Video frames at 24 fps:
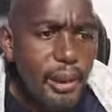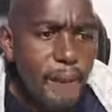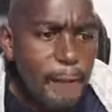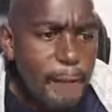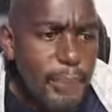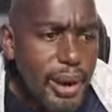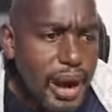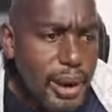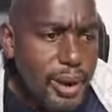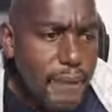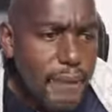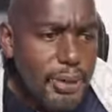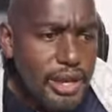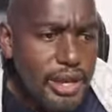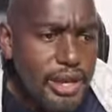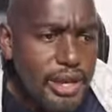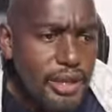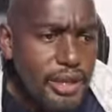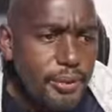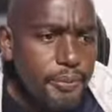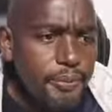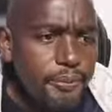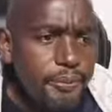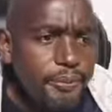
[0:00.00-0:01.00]
By
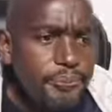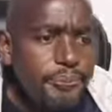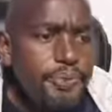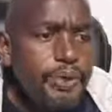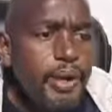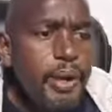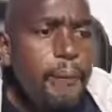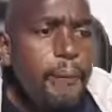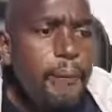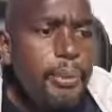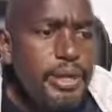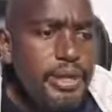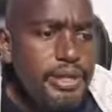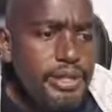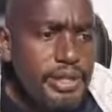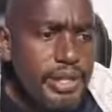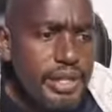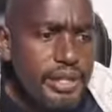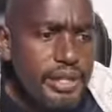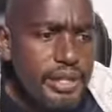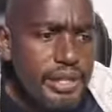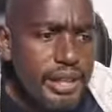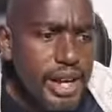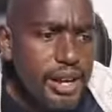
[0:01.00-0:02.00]
me
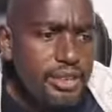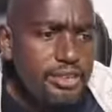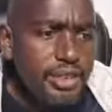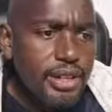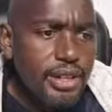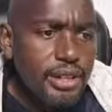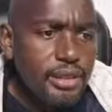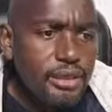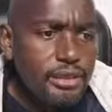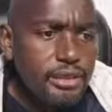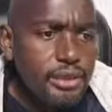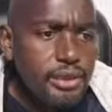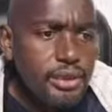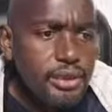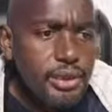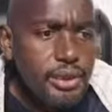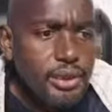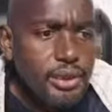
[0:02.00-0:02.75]
princes govern.